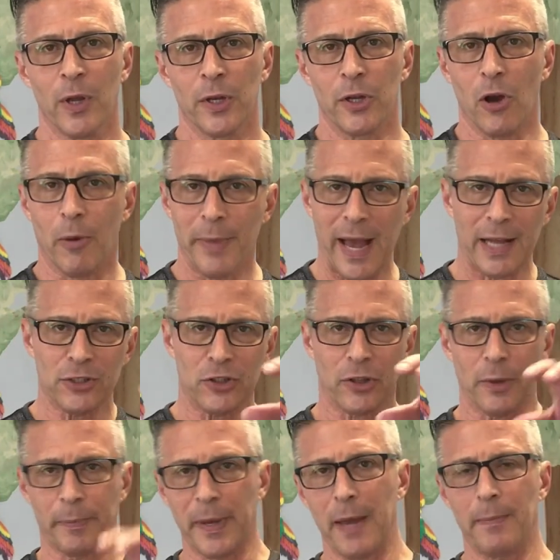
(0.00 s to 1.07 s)
Now imagine
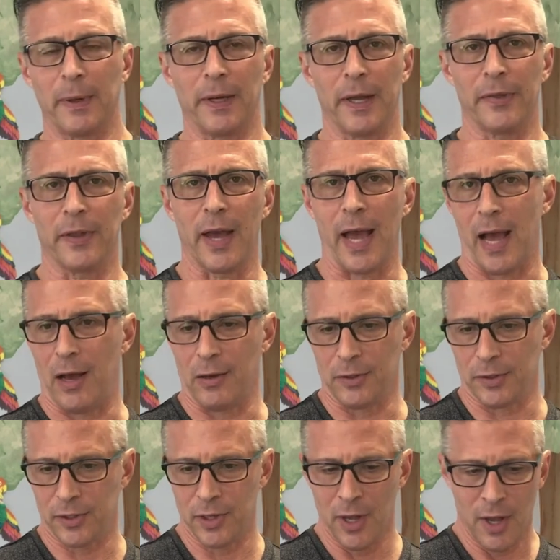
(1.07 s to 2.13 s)
the people in the
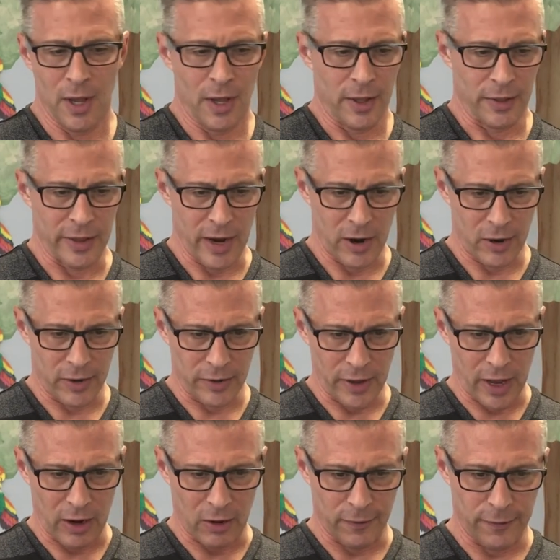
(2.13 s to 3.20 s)
house. They
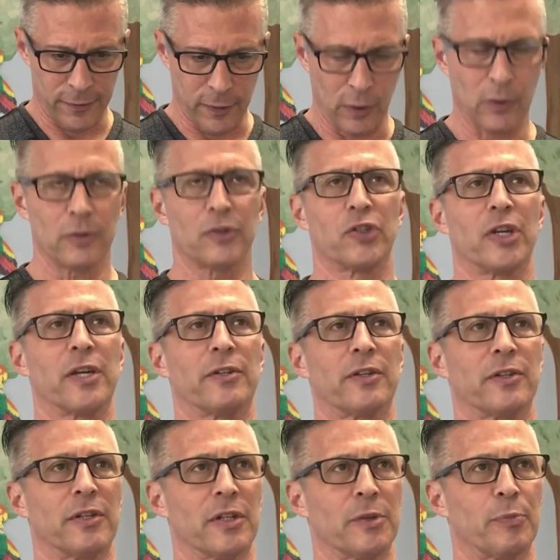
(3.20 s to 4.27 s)
are full.
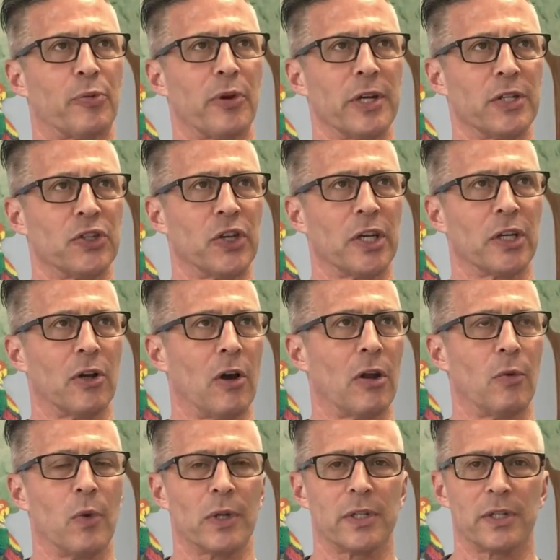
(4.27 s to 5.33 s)
Jesus is preaching, and all
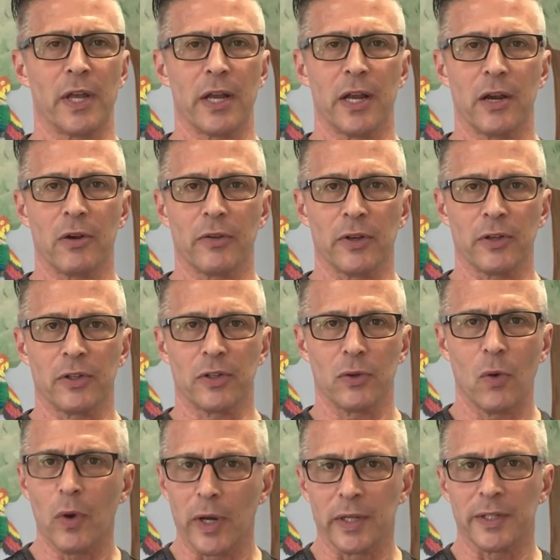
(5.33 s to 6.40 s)
at once they hear this
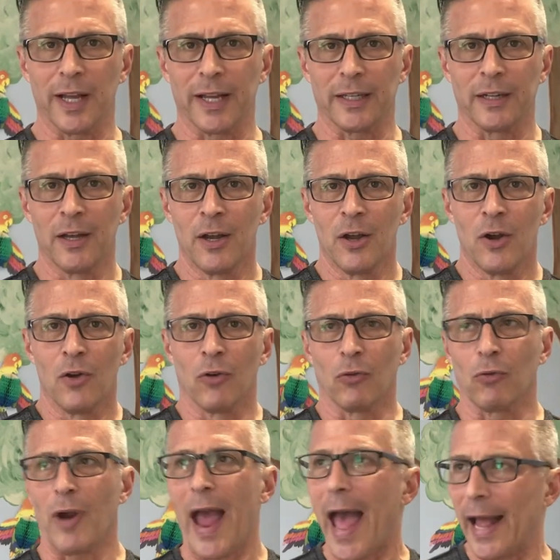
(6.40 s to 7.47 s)
noise like
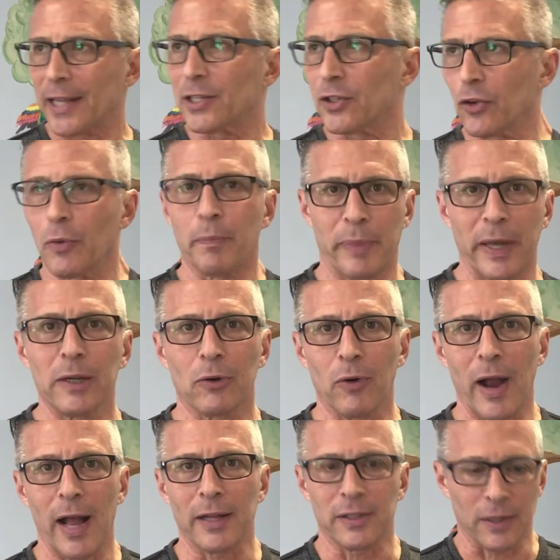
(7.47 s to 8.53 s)
rats or big
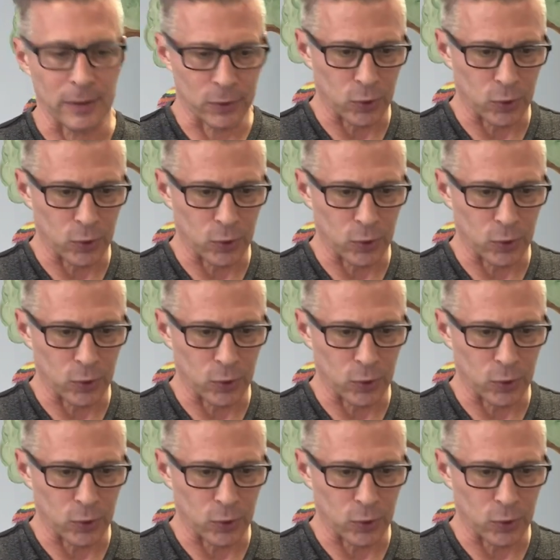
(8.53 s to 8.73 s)
rats.